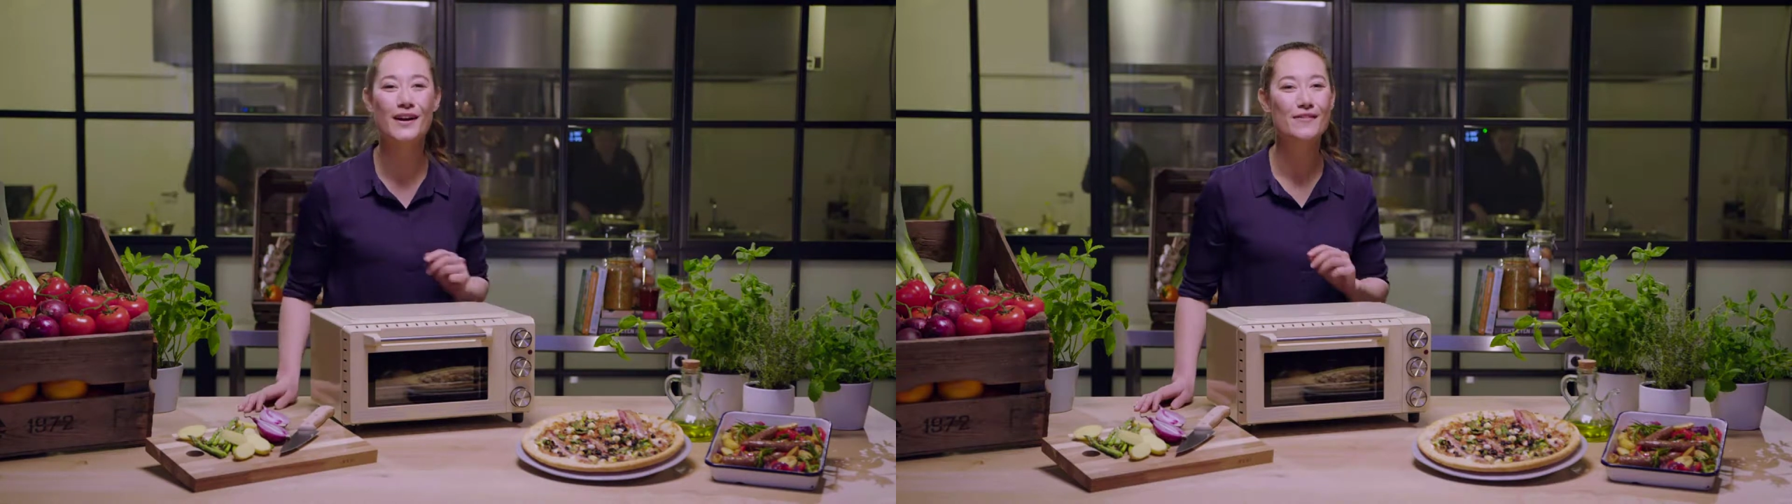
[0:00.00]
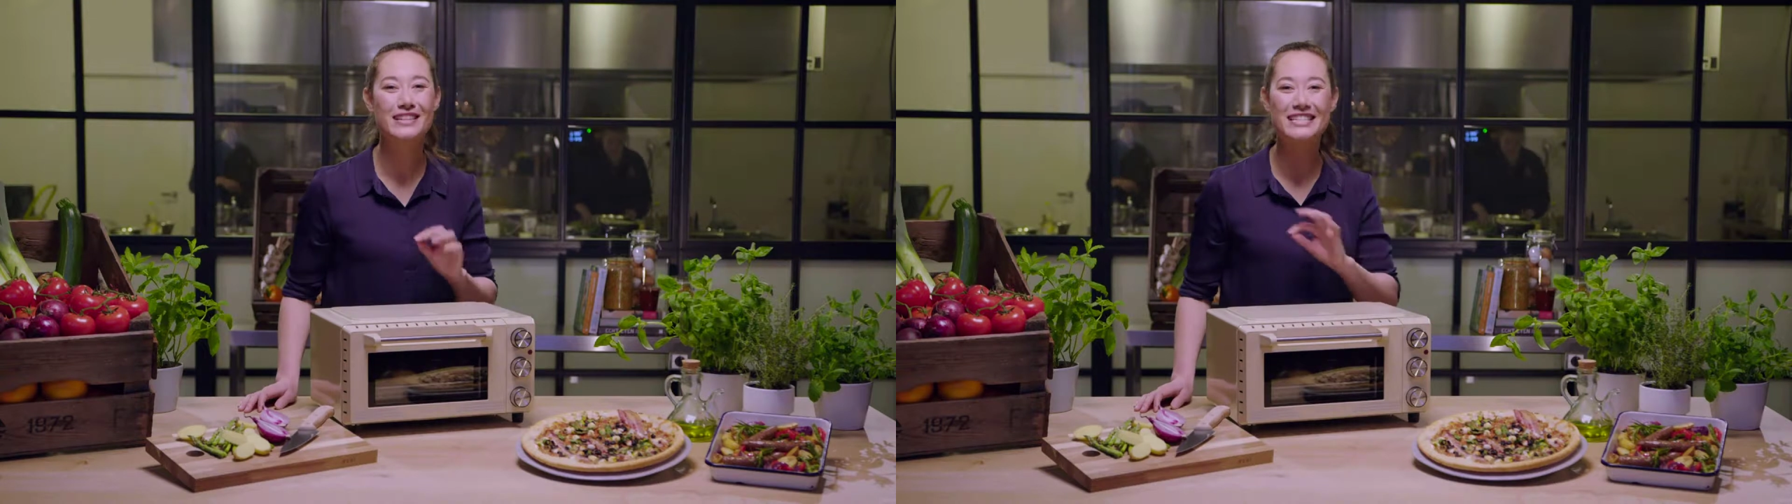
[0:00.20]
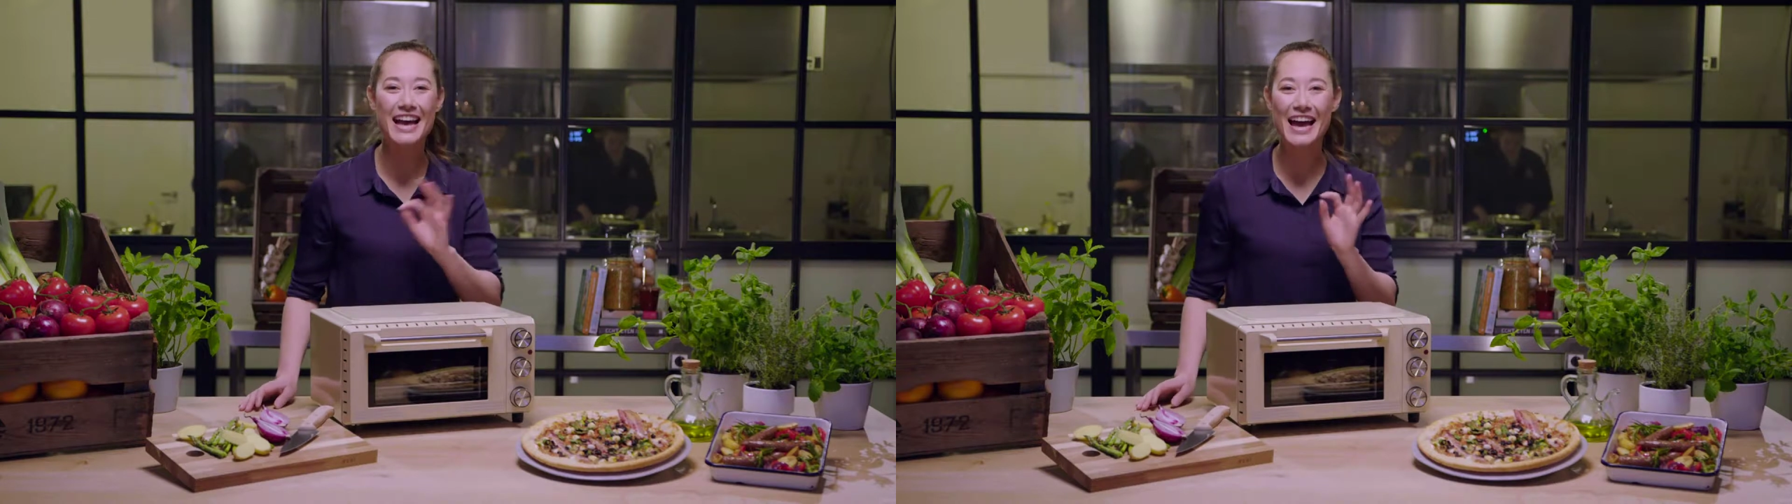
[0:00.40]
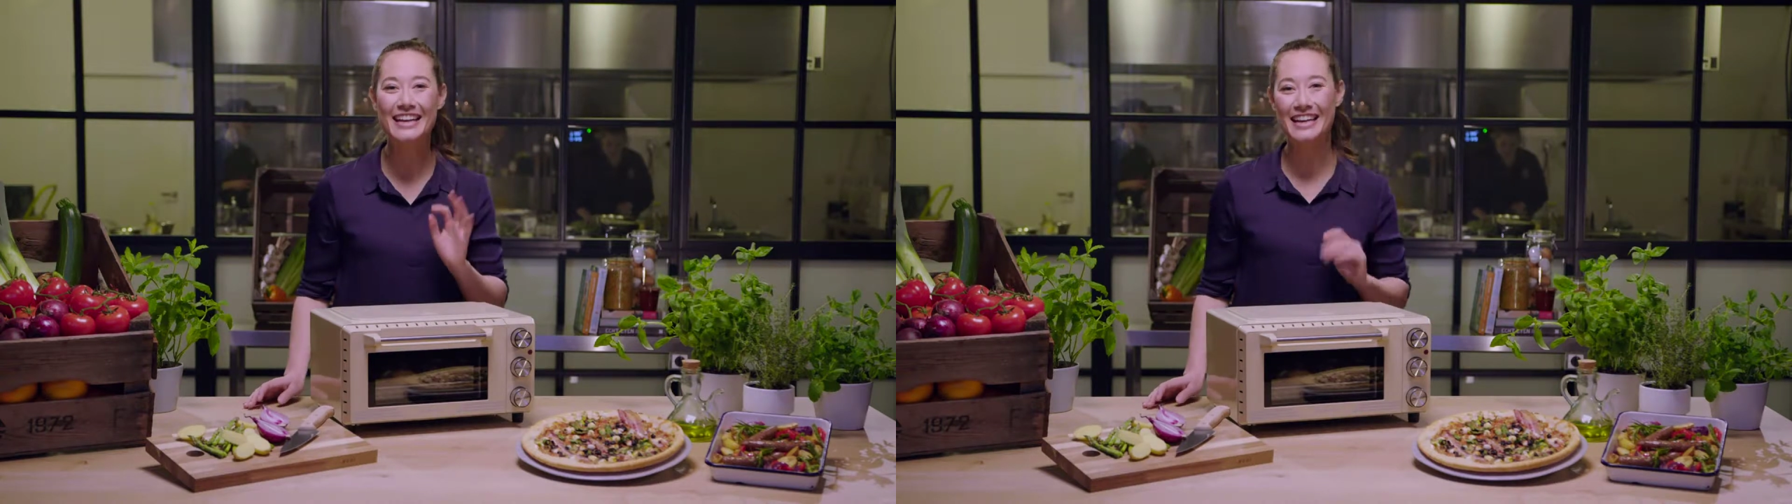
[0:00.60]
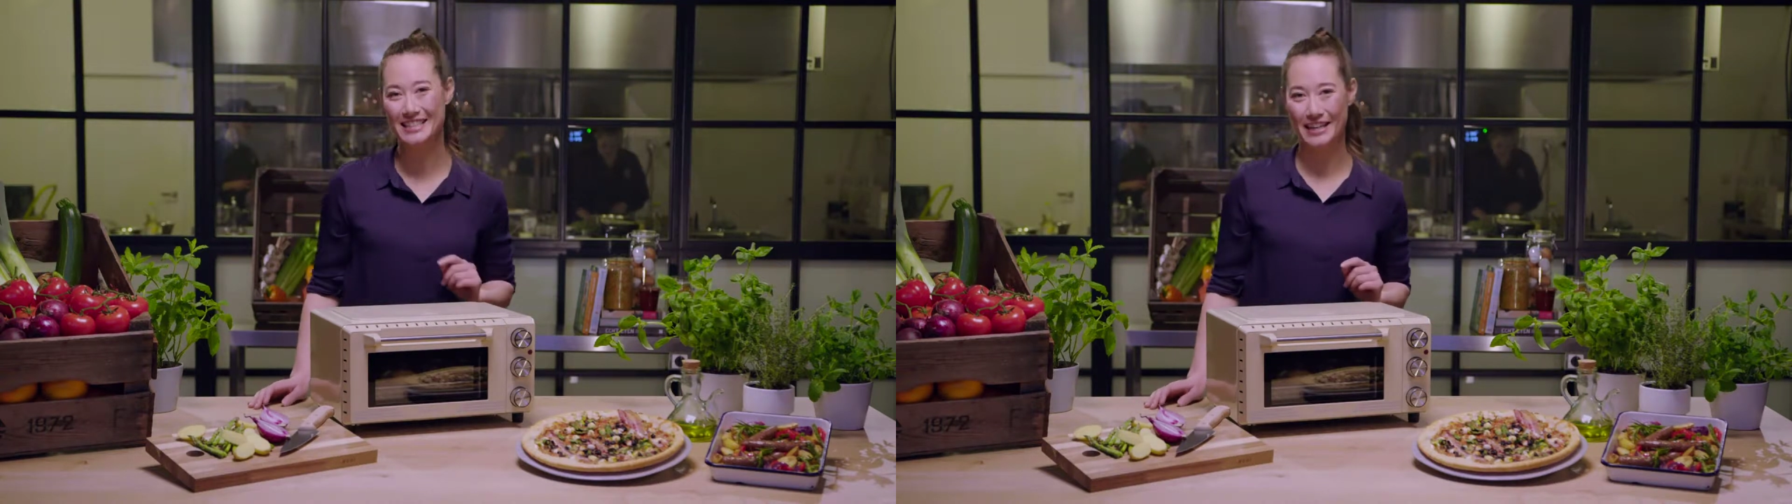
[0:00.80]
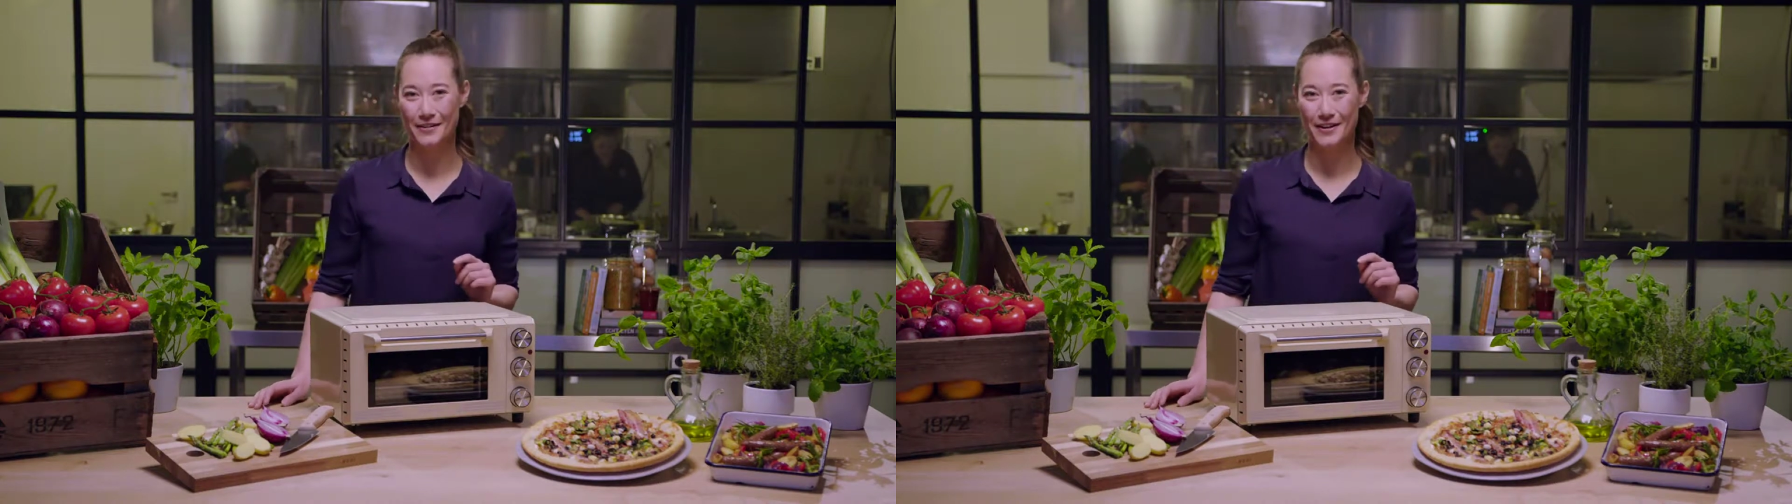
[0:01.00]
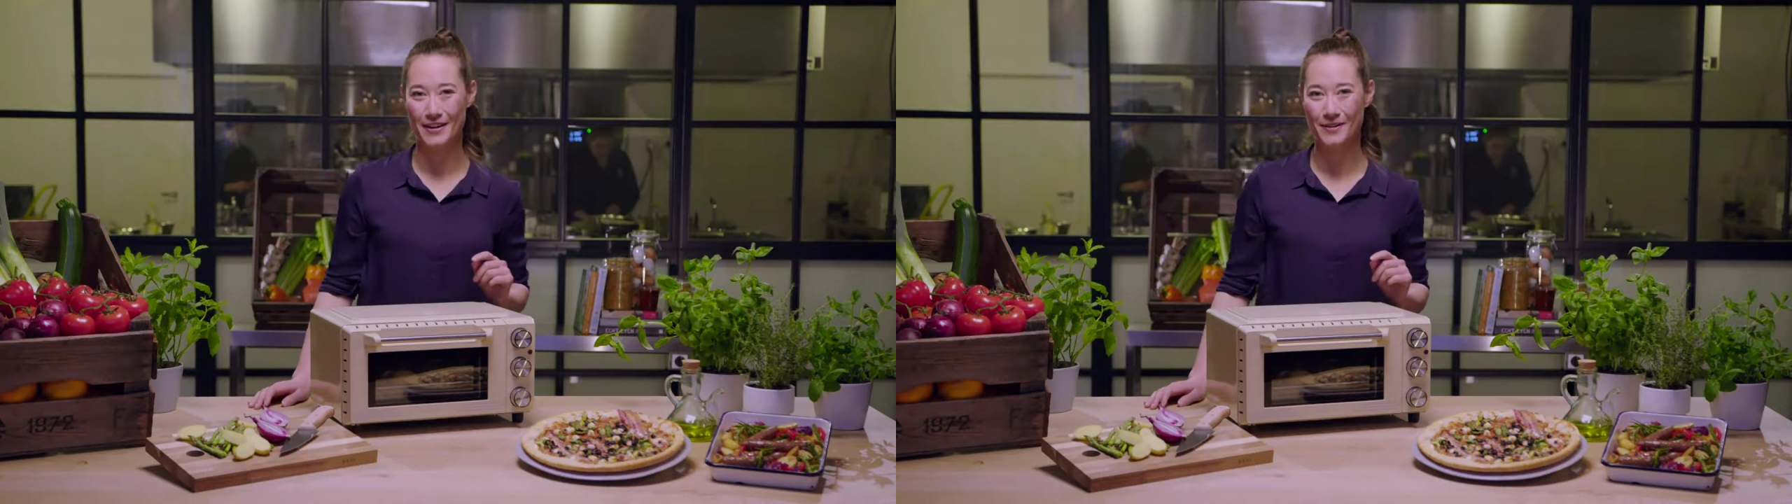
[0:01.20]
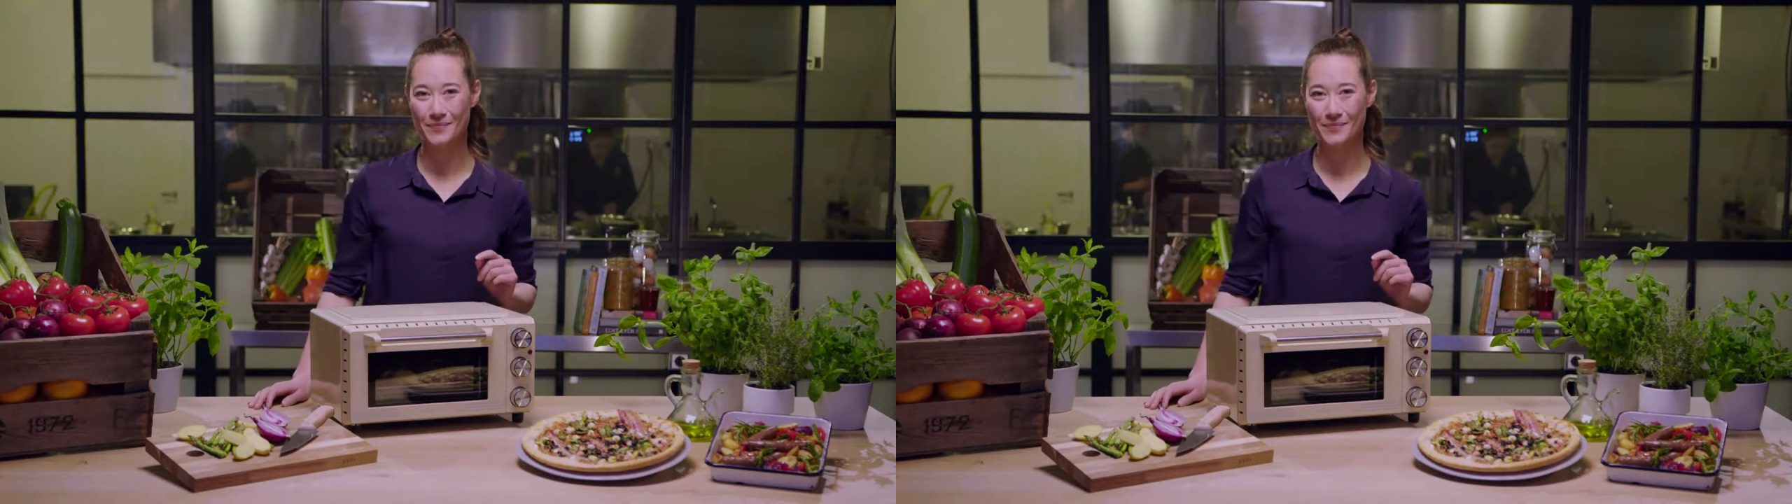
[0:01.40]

fits any interior.